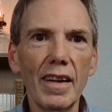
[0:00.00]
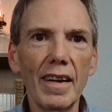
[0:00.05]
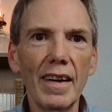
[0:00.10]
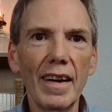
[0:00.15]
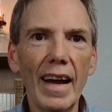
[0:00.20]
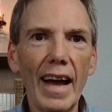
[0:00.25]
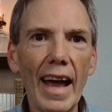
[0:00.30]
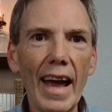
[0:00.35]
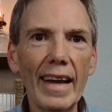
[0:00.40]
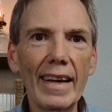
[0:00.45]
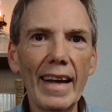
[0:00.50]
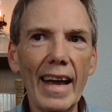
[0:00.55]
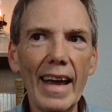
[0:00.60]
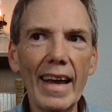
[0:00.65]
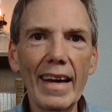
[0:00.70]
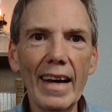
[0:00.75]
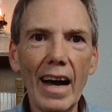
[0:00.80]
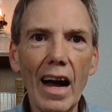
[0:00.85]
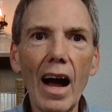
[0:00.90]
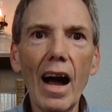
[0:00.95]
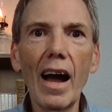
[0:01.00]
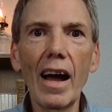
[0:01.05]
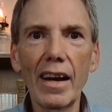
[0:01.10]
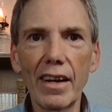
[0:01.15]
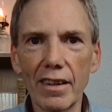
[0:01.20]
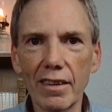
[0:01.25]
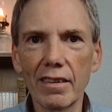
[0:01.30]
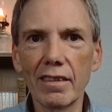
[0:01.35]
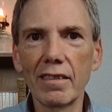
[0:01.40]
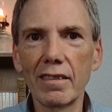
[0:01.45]
had a
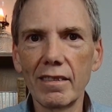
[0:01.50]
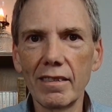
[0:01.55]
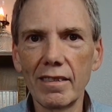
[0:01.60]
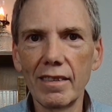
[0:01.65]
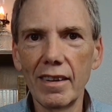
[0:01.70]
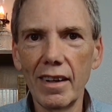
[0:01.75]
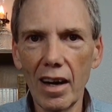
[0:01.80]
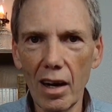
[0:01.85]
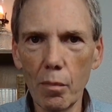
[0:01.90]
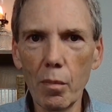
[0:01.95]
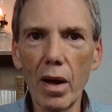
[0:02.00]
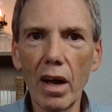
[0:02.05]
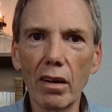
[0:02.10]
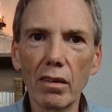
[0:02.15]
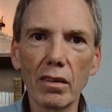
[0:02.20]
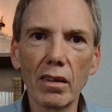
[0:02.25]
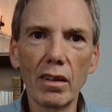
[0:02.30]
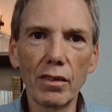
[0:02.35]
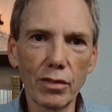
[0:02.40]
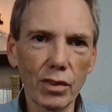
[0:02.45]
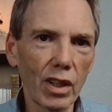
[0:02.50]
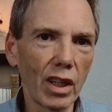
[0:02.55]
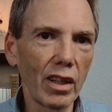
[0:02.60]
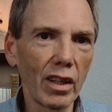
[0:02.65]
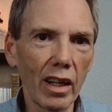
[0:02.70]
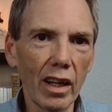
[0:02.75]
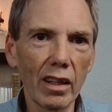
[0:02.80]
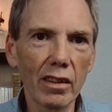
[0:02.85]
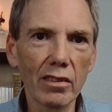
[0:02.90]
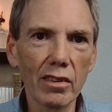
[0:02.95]
higher amount of skin
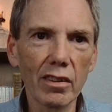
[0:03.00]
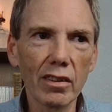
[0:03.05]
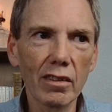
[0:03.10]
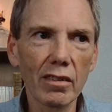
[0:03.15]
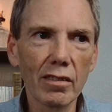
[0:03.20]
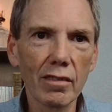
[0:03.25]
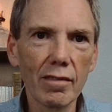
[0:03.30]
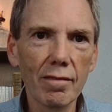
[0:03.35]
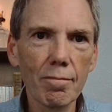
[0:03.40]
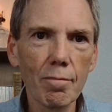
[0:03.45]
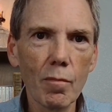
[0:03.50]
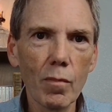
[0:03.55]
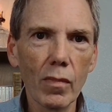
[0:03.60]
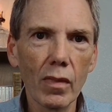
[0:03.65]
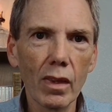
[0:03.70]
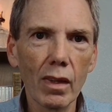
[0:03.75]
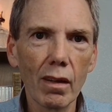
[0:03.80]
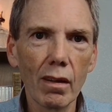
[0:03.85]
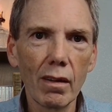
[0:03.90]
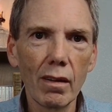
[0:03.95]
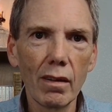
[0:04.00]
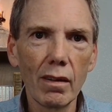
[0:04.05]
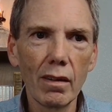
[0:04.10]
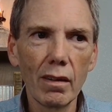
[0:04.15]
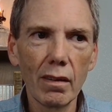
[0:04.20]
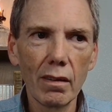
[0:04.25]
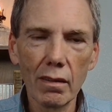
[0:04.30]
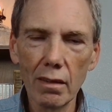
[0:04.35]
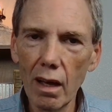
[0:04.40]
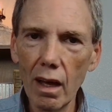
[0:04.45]
cancer,
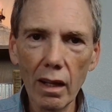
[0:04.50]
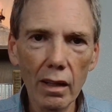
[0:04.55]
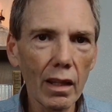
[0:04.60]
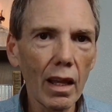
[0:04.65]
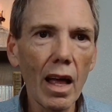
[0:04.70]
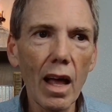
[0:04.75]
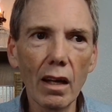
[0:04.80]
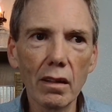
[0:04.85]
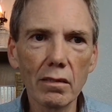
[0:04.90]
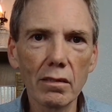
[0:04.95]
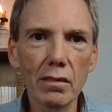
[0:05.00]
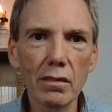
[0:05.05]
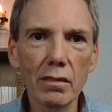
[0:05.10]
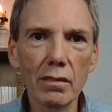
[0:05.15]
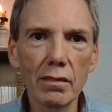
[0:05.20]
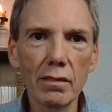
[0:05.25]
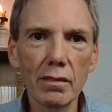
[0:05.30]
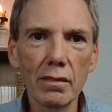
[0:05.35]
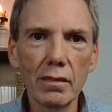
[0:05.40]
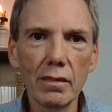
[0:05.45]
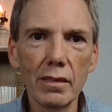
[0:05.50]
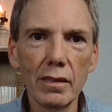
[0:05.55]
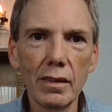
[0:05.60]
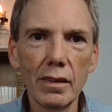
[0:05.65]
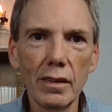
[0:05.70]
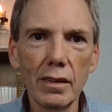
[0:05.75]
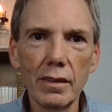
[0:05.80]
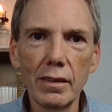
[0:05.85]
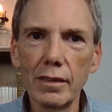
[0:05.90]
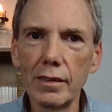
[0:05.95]
not less.
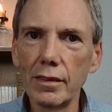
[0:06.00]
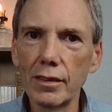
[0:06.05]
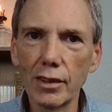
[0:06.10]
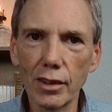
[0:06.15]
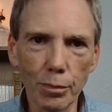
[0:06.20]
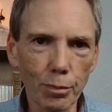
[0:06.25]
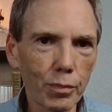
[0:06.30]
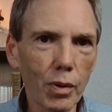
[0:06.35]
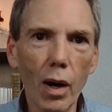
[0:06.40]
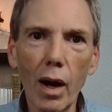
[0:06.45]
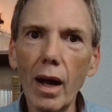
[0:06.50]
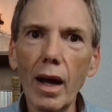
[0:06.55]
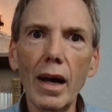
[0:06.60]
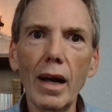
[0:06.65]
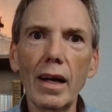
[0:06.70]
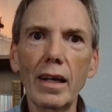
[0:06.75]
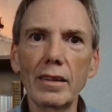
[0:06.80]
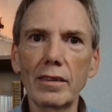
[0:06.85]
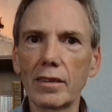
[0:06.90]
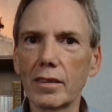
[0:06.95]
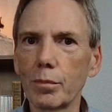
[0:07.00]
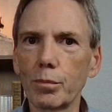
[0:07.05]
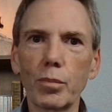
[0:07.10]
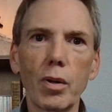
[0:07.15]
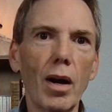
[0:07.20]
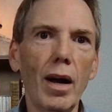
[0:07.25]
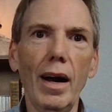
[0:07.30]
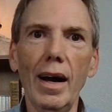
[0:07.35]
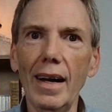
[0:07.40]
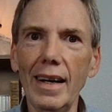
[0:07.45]
Surprise,
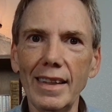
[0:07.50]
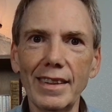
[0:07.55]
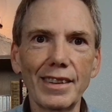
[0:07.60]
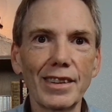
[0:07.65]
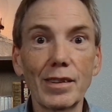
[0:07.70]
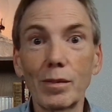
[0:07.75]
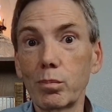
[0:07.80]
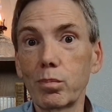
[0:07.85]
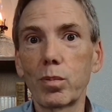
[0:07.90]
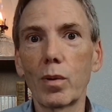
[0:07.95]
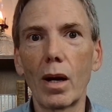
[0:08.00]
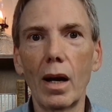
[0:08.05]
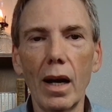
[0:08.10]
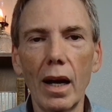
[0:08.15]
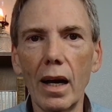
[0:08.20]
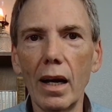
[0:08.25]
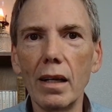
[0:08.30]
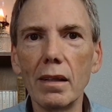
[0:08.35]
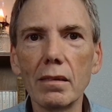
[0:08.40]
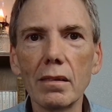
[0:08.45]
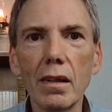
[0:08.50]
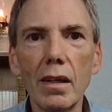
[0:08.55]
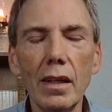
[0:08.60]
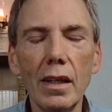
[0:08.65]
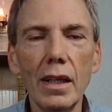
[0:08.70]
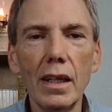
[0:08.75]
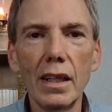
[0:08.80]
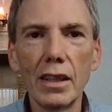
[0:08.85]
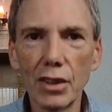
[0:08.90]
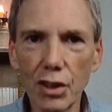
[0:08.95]
surprise, surprise.
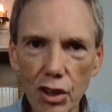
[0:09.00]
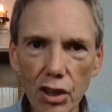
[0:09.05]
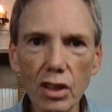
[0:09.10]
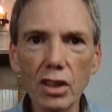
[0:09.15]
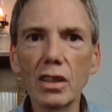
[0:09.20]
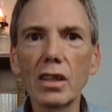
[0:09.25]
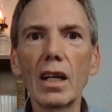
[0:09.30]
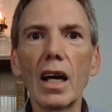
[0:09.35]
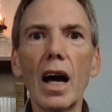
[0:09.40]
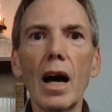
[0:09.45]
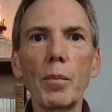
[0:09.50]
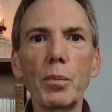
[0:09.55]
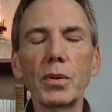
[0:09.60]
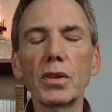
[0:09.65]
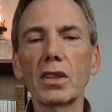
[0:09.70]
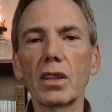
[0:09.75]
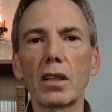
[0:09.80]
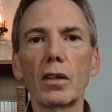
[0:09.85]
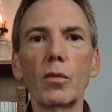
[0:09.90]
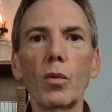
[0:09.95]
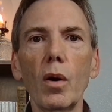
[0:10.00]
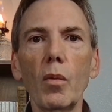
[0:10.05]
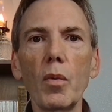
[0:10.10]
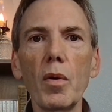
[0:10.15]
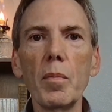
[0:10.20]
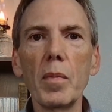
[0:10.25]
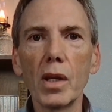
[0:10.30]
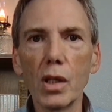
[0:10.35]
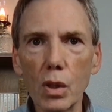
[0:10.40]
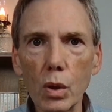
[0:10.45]
Just the opposite of what we've
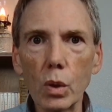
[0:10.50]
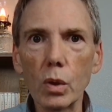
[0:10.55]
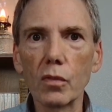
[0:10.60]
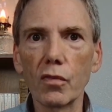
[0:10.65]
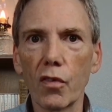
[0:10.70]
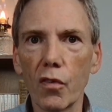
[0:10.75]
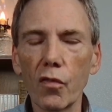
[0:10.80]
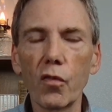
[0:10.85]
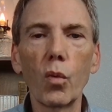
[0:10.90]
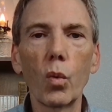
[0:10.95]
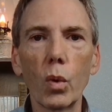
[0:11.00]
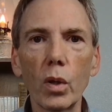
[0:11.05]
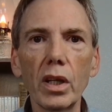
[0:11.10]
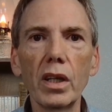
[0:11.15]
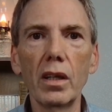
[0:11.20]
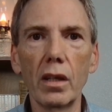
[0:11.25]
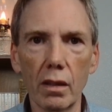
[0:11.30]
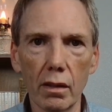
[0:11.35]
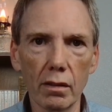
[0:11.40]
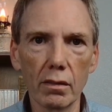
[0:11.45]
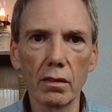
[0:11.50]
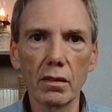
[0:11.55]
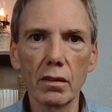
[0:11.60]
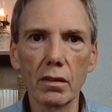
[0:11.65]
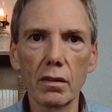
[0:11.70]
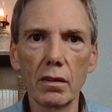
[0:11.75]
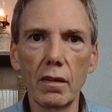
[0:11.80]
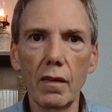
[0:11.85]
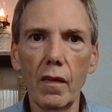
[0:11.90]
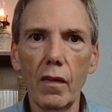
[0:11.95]
been told for 40 years,
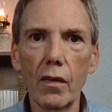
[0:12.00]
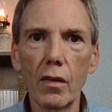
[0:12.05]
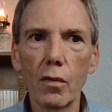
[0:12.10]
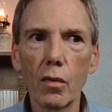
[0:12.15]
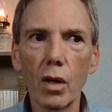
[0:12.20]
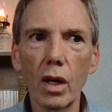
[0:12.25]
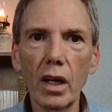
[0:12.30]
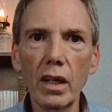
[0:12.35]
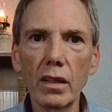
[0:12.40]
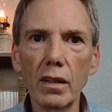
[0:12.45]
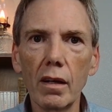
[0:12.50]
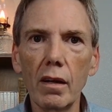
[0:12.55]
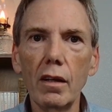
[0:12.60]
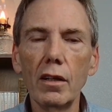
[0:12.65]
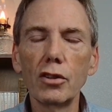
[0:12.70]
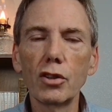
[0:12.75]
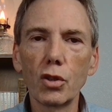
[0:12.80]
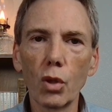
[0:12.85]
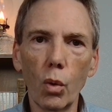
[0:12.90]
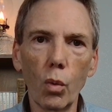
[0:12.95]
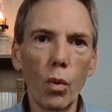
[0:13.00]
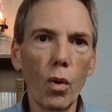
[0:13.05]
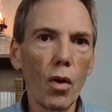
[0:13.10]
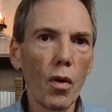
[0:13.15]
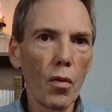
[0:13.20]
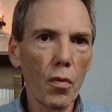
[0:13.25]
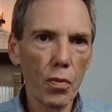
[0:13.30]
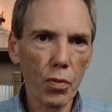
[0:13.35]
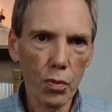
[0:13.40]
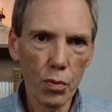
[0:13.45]
right? So
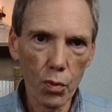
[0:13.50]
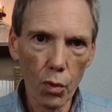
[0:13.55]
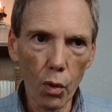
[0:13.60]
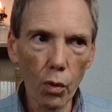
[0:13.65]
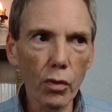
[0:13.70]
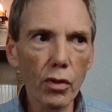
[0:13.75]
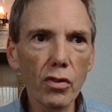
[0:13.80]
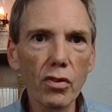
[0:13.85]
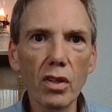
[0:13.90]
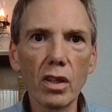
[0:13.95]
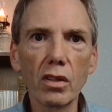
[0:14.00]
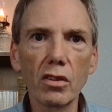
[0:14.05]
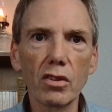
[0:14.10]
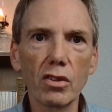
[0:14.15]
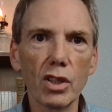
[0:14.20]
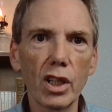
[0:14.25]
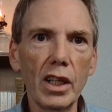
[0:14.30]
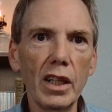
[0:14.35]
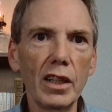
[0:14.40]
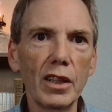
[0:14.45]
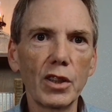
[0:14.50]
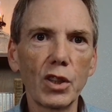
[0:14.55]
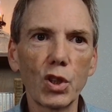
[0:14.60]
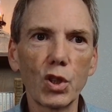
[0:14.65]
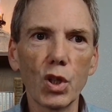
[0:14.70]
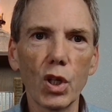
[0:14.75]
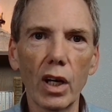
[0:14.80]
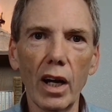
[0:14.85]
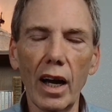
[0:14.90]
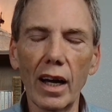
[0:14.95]
throw the sunscreen in the
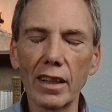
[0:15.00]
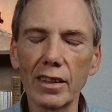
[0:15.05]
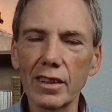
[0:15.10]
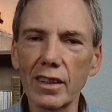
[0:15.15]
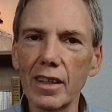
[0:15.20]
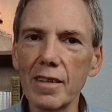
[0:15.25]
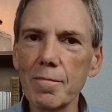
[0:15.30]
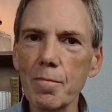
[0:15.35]
trash.